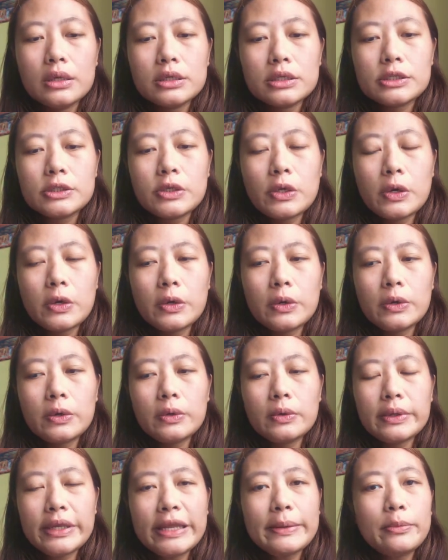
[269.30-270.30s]

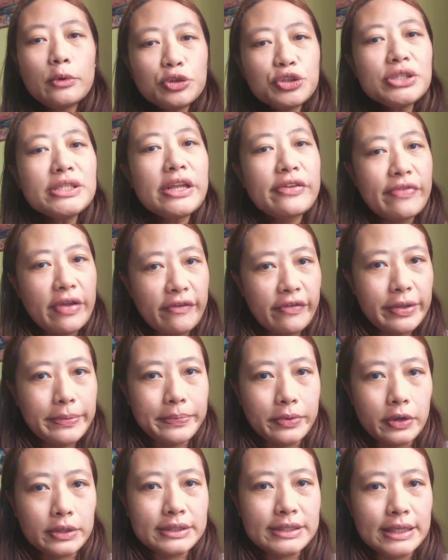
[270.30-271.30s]
So, emotions are very
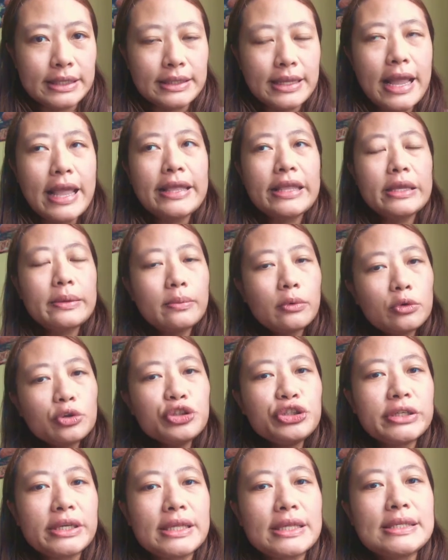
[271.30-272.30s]
important, and
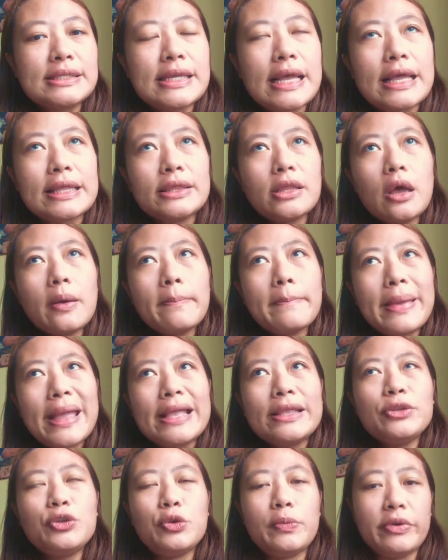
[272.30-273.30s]
emotions are not
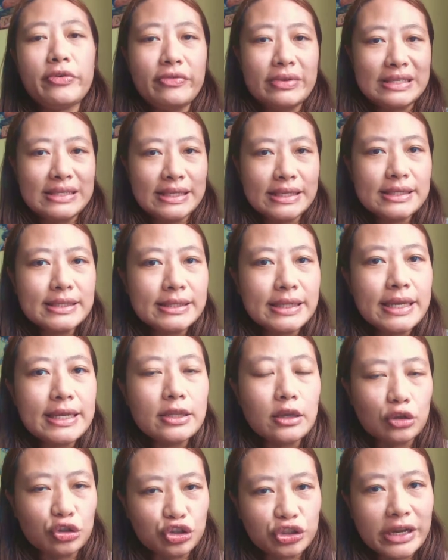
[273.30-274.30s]
meant to be resisted
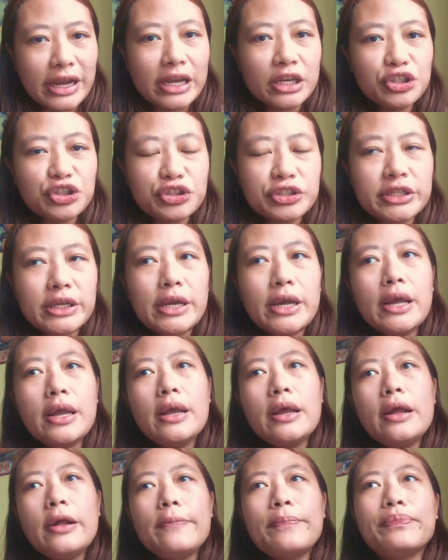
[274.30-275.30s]
or judged.
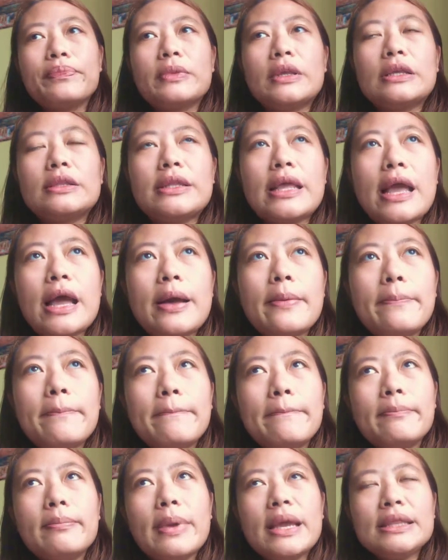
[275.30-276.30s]
They are
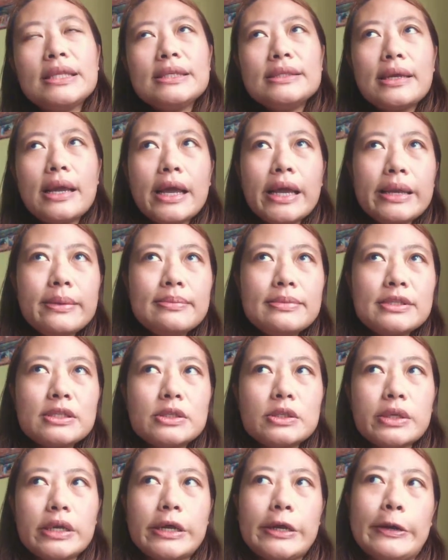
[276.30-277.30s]
many
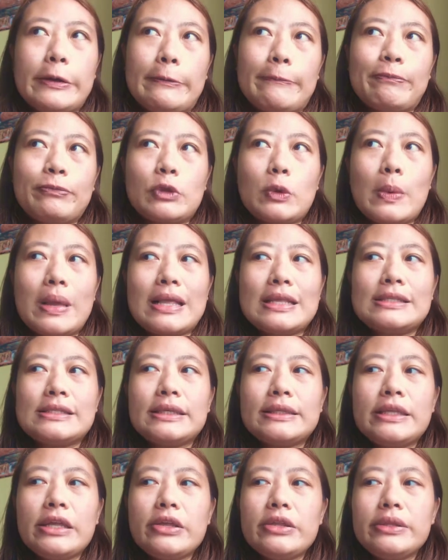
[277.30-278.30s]
times uh, when
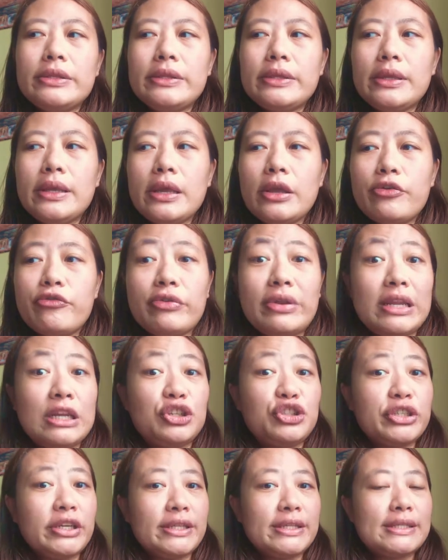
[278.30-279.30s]
certain
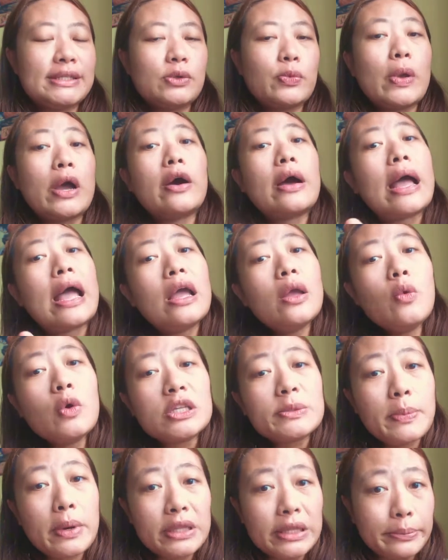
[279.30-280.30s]
religions, well, I
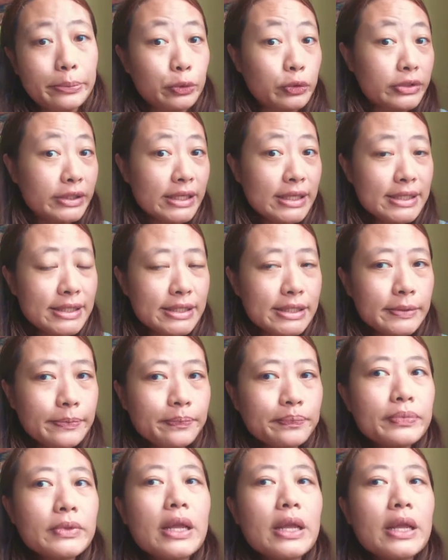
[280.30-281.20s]
was born a Buddhist,